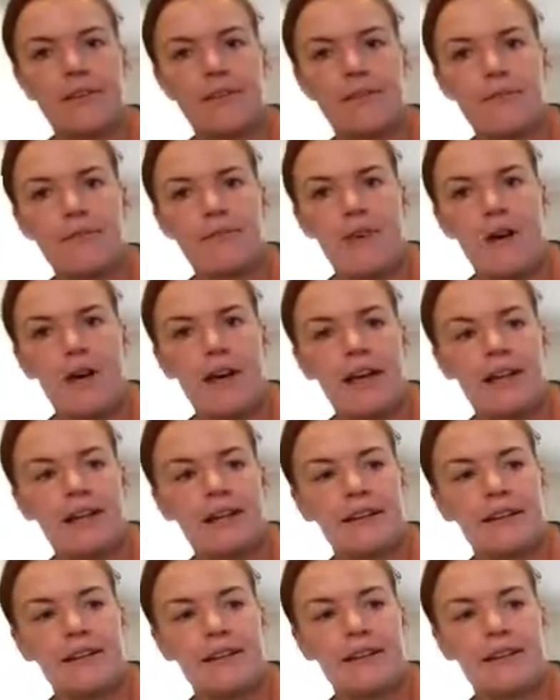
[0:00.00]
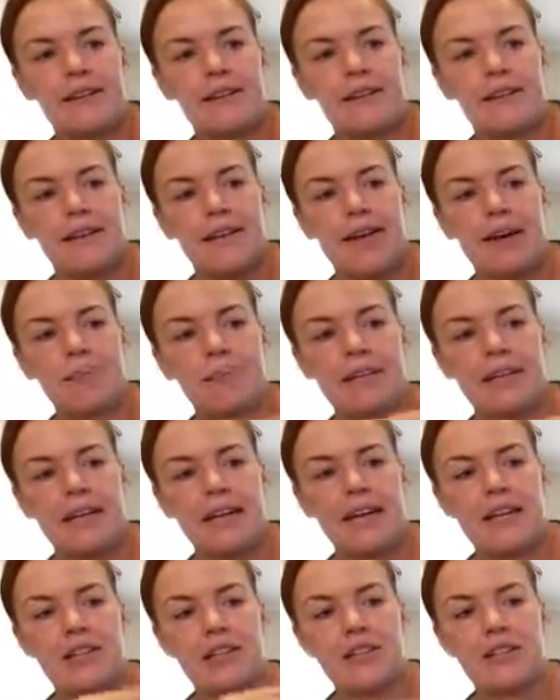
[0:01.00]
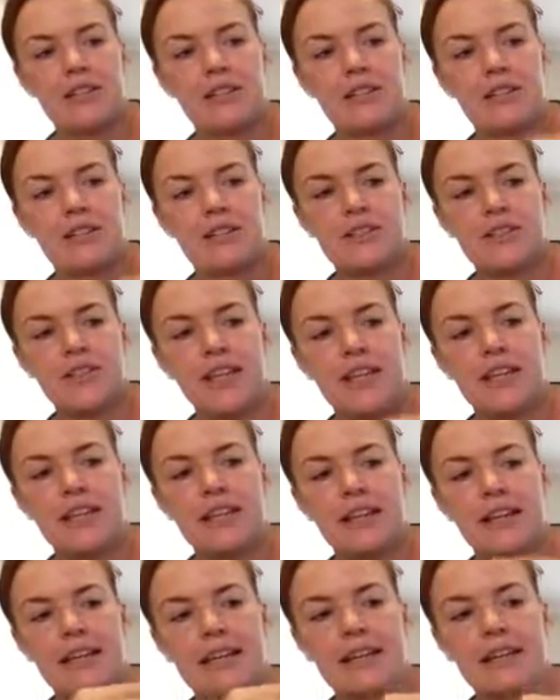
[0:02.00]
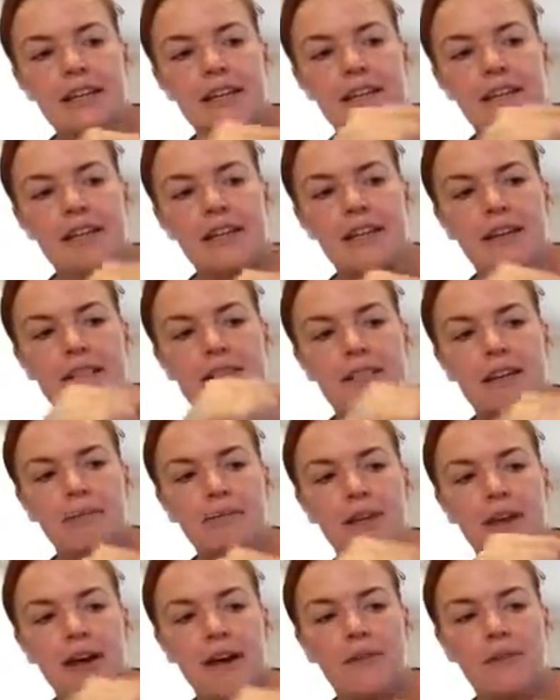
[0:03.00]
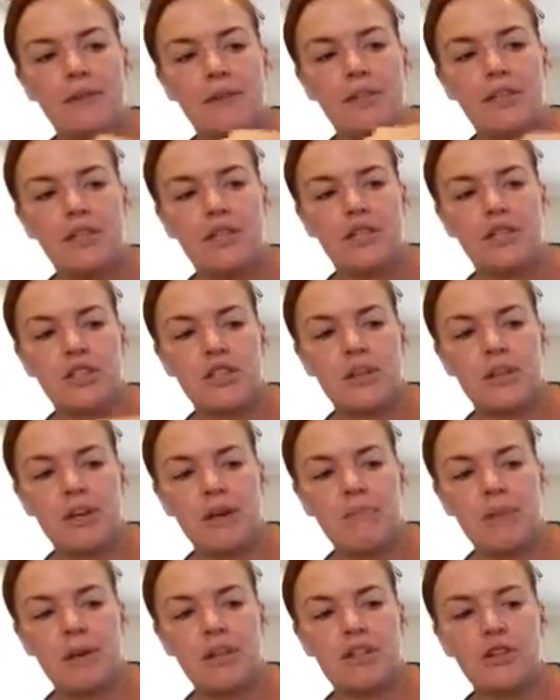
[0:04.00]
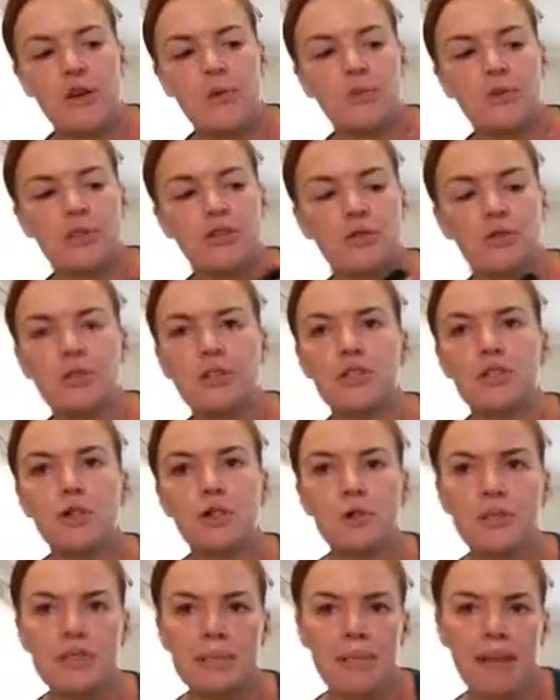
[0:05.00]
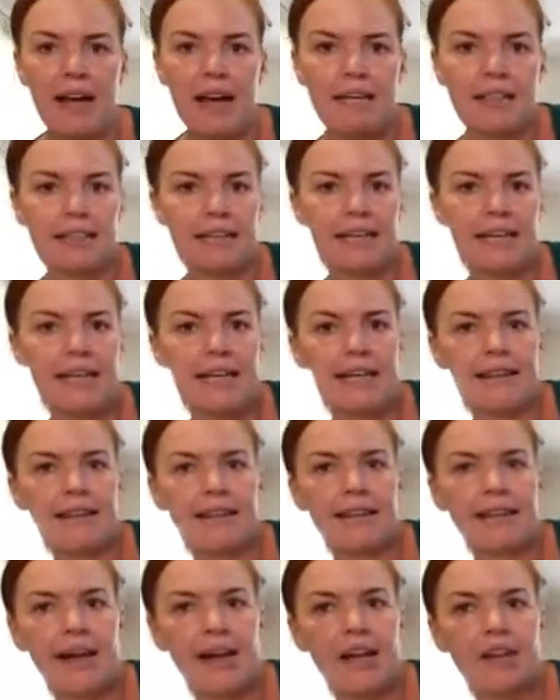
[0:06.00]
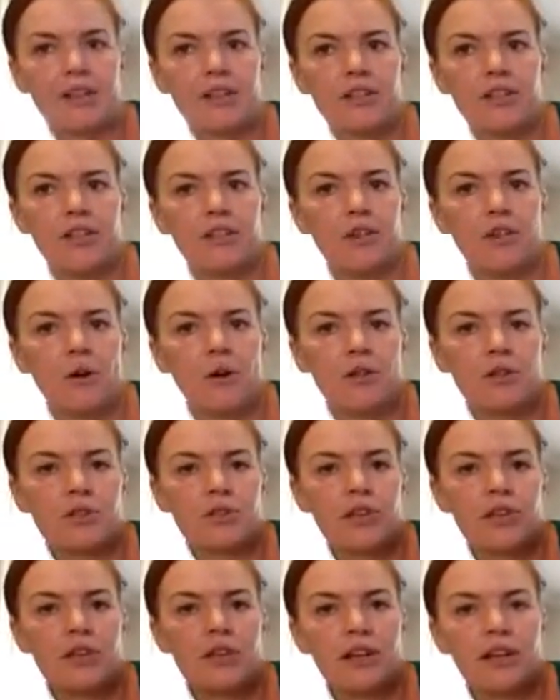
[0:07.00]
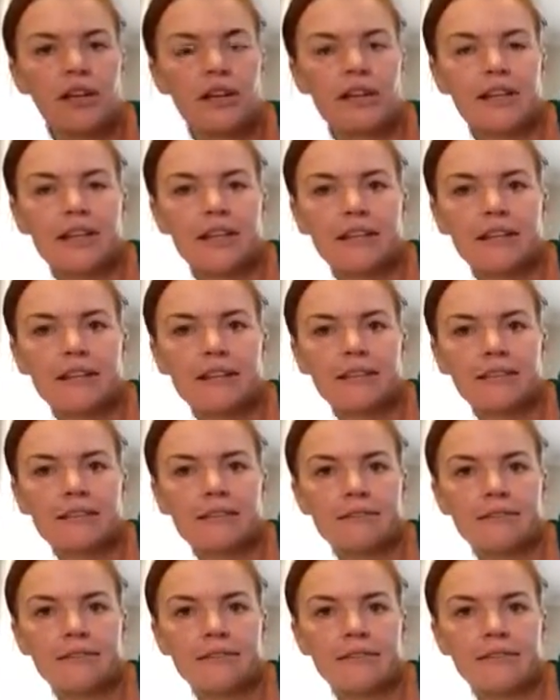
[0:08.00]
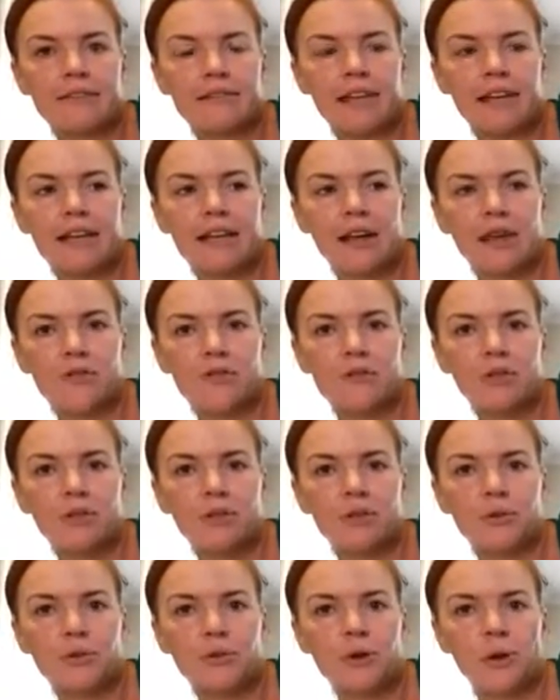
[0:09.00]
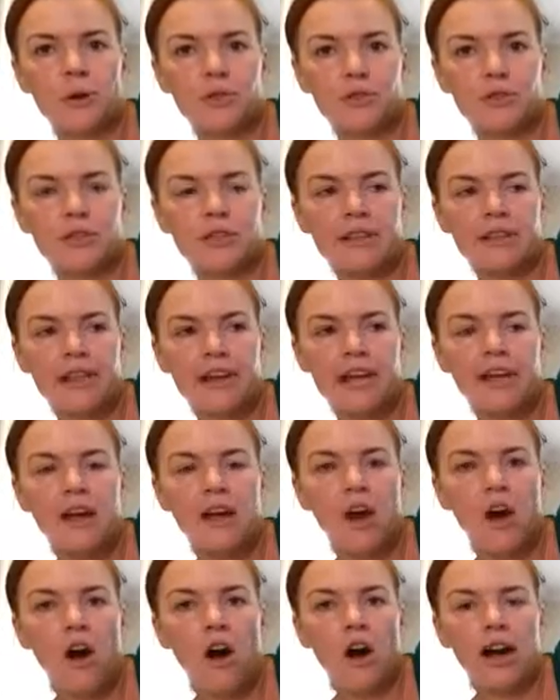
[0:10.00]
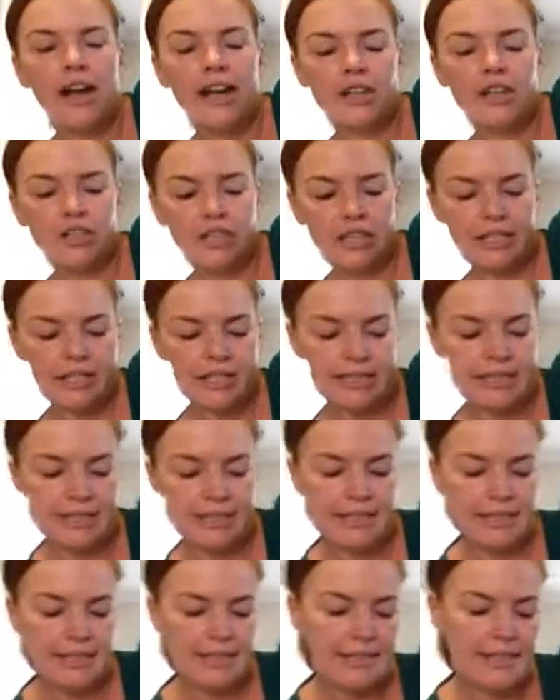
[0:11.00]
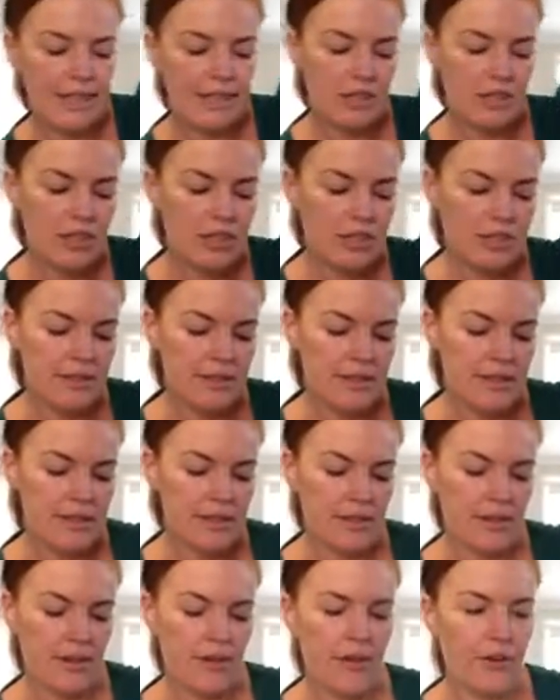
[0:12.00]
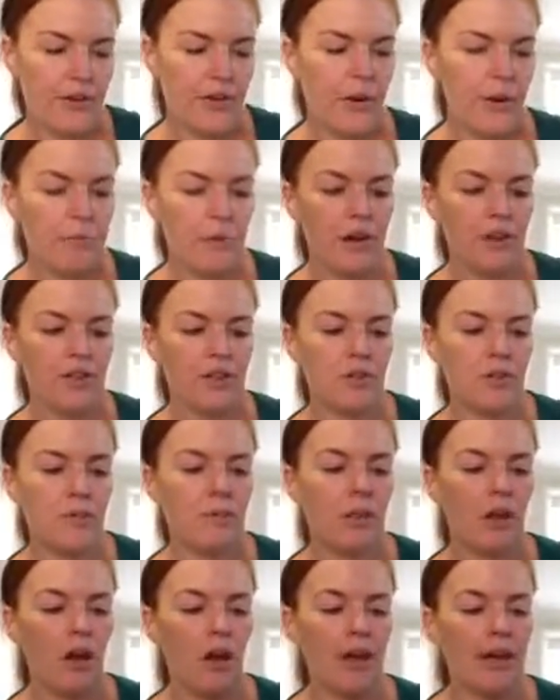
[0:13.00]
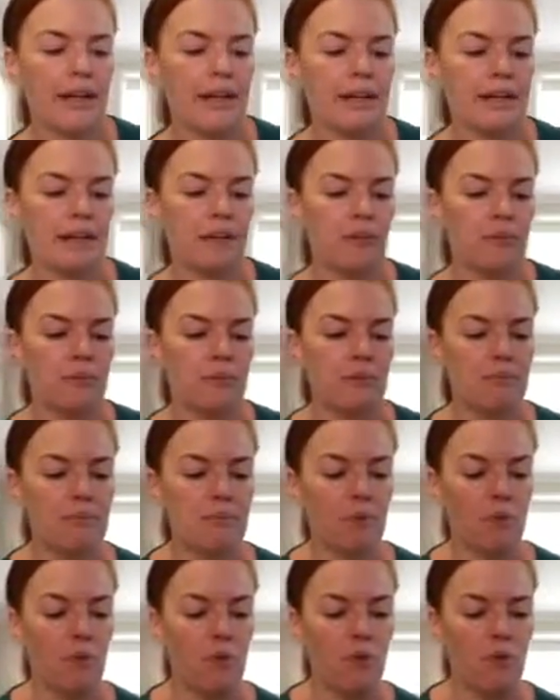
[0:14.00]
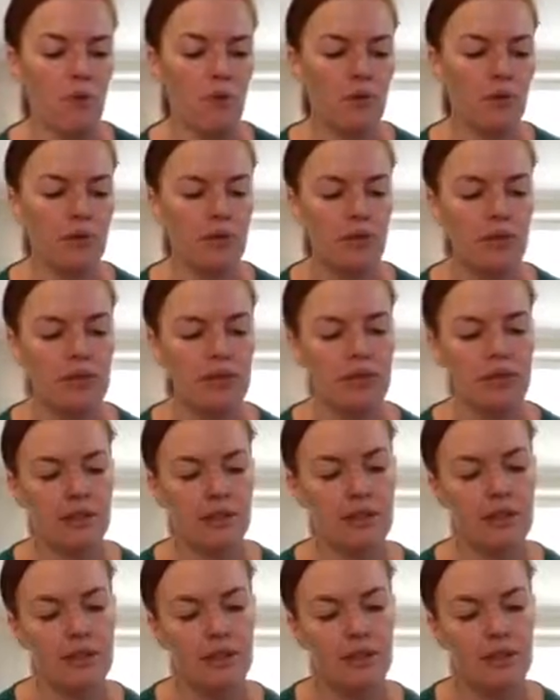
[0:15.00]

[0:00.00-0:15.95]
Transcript: fine application so that you get some coverage, but you don't want to do it too sparsely either, that you're not getting enough glue onto there. I actually did this in sections, so I'm going to apply a little bit more, just